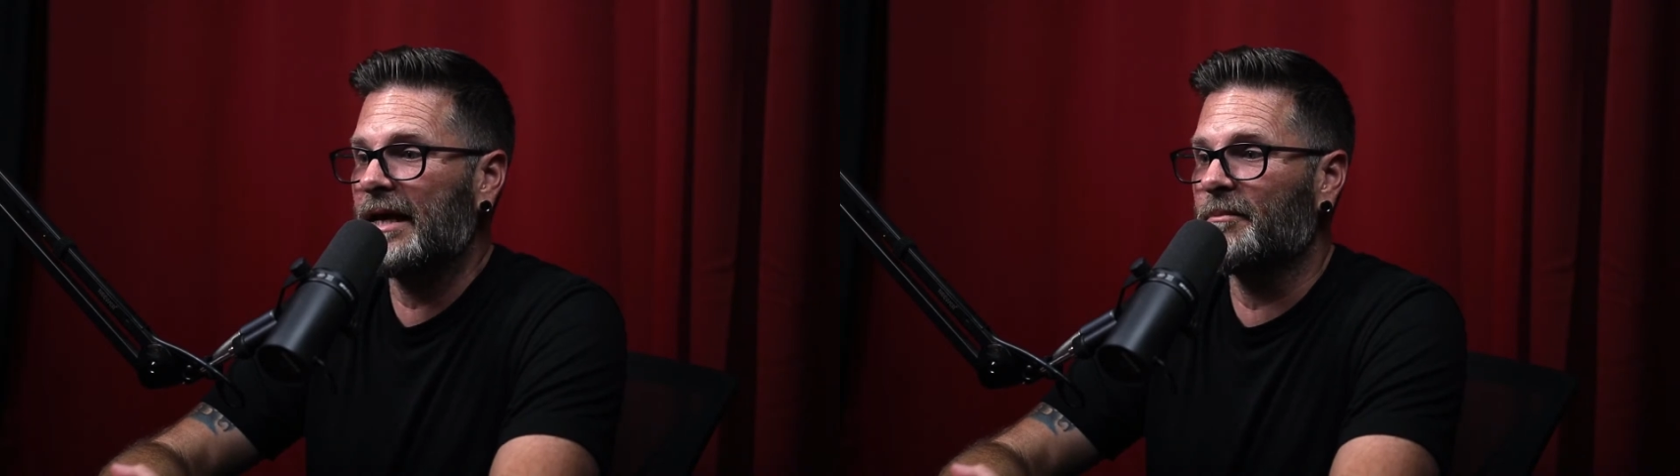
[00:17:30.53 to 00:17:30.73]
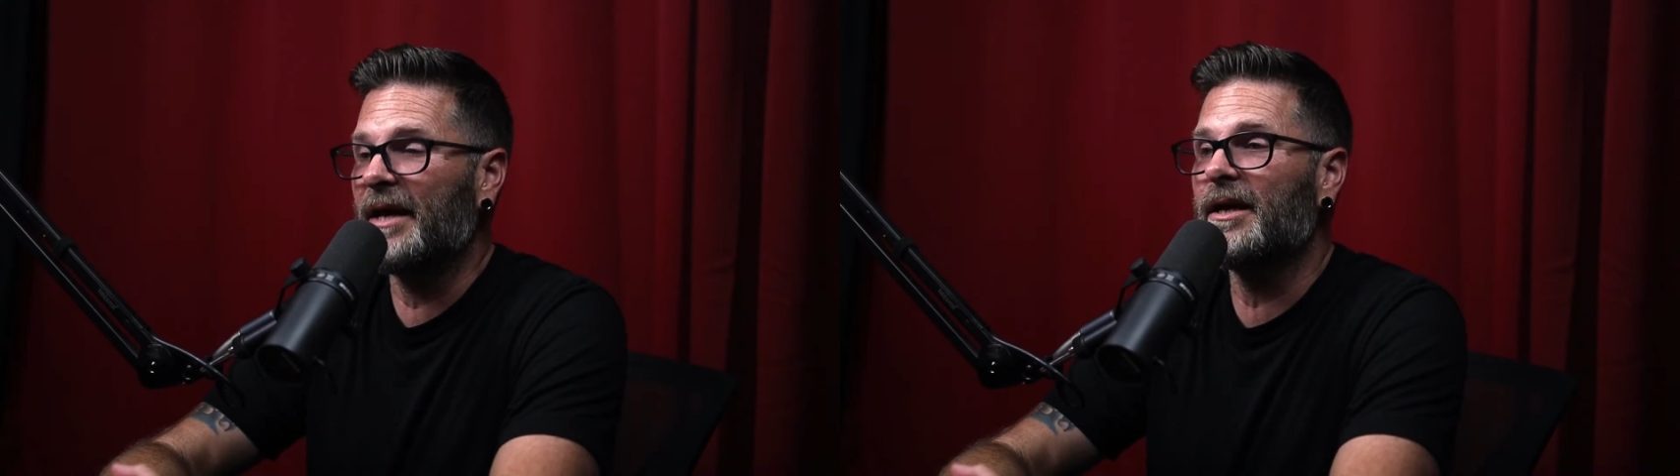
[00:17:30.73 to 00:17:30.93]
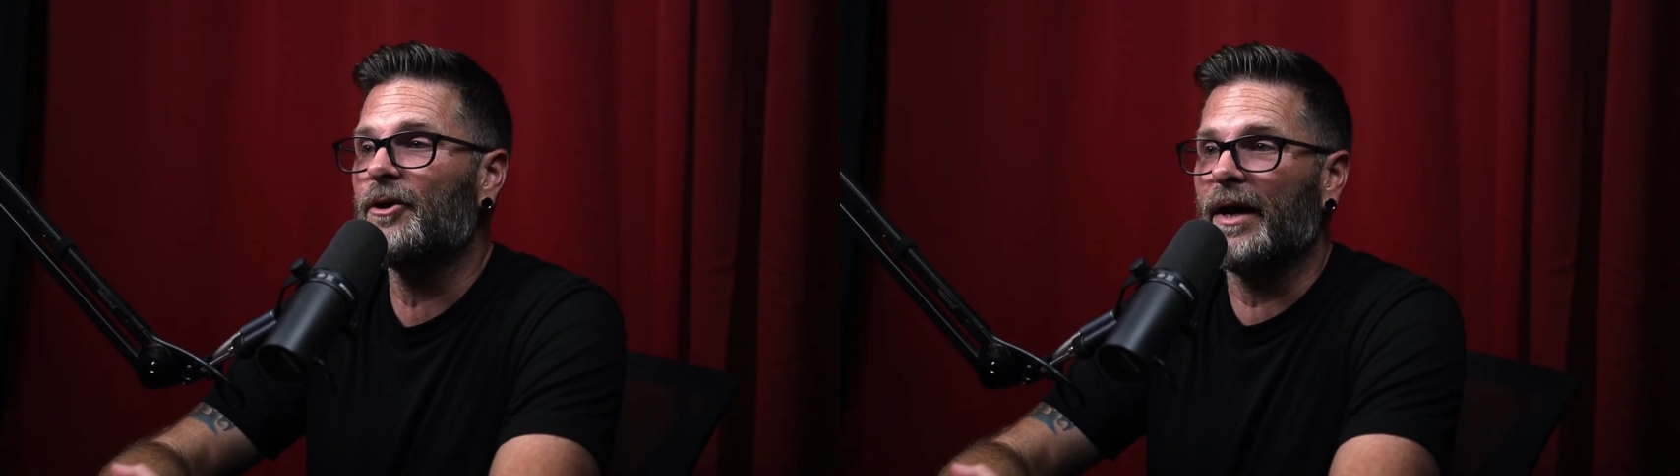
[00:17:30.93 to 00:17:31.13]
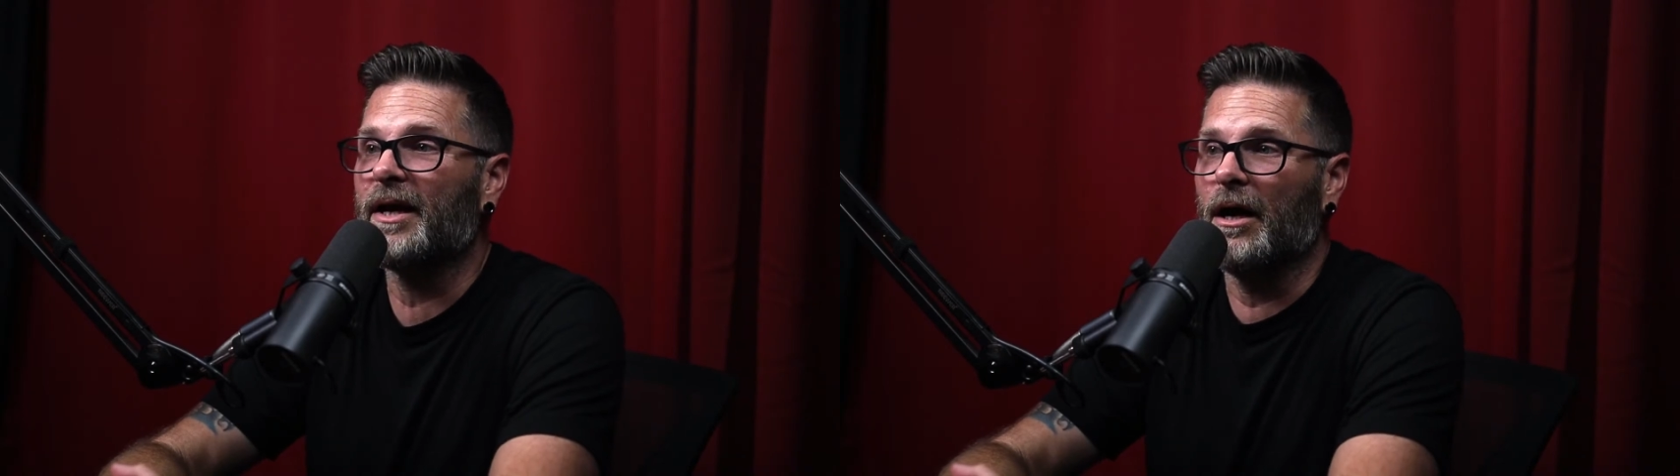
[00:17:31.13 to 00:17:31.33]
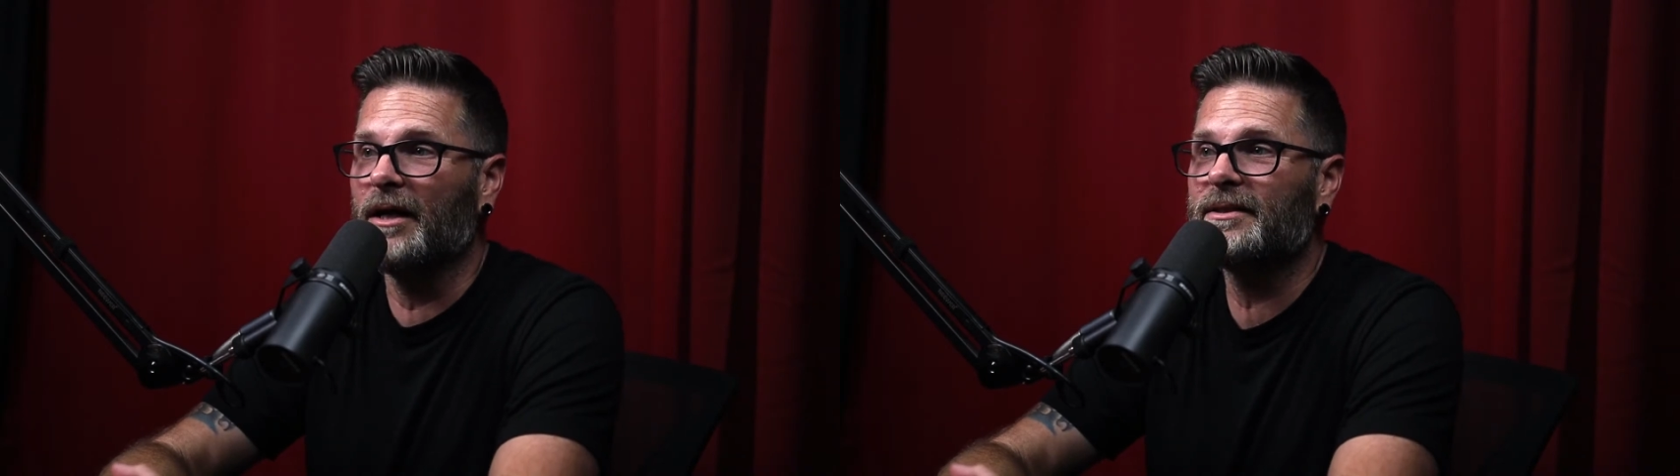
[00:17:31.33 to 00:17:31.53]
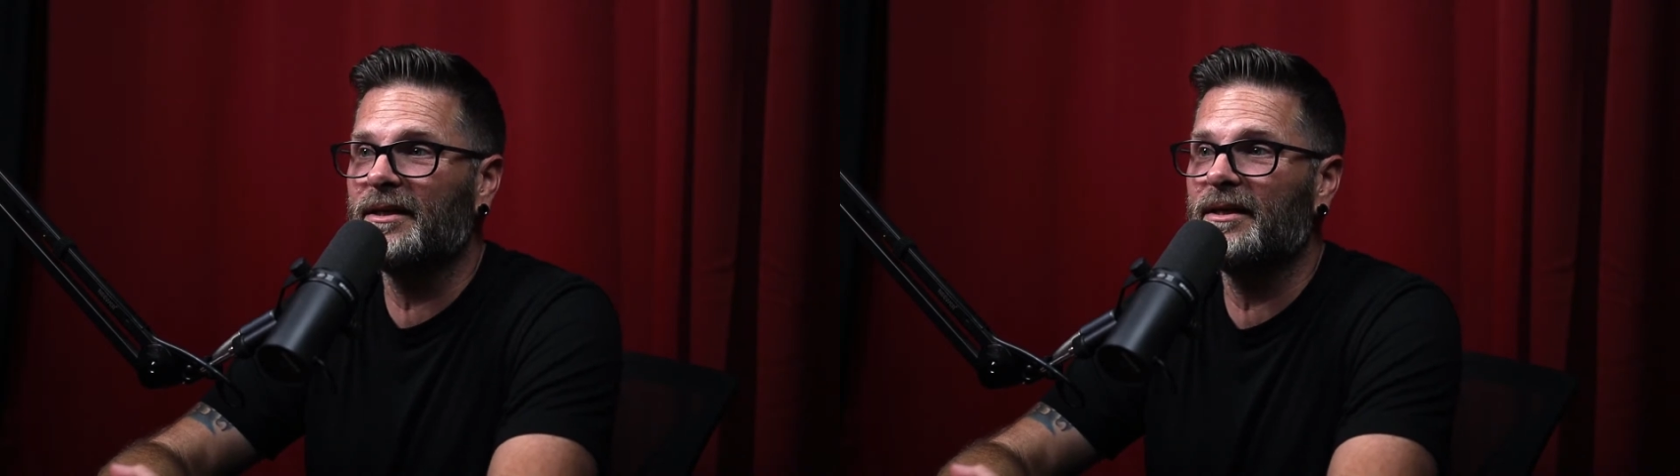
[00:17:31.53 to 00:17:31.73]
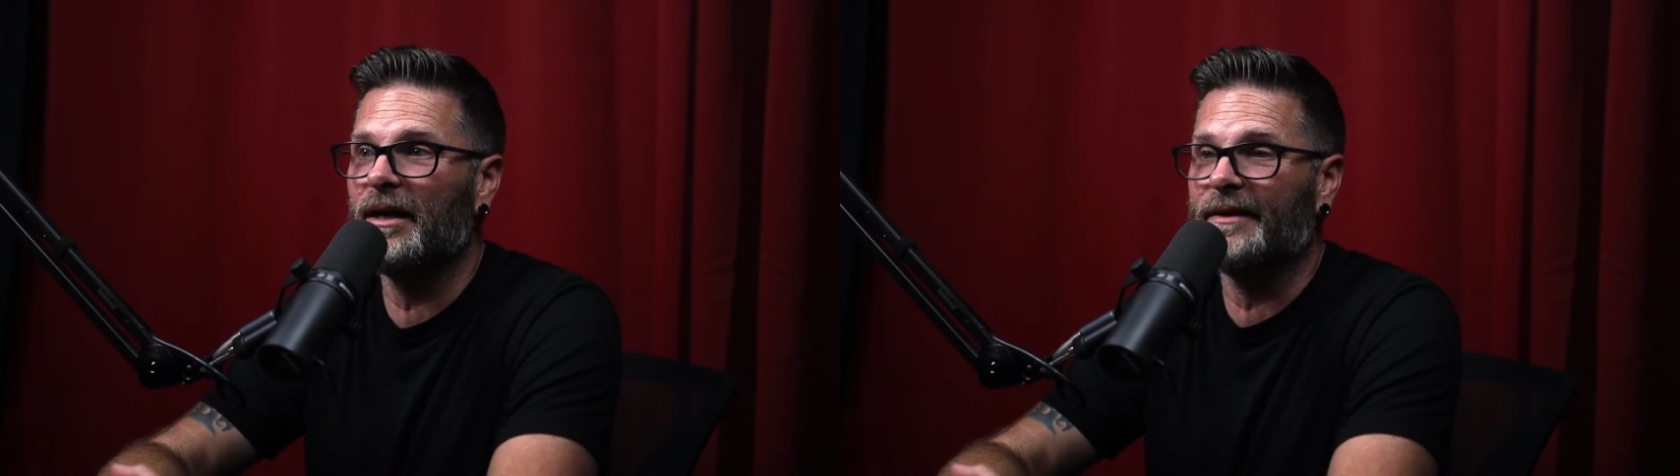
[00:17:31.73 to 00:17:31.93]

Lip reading: making great content,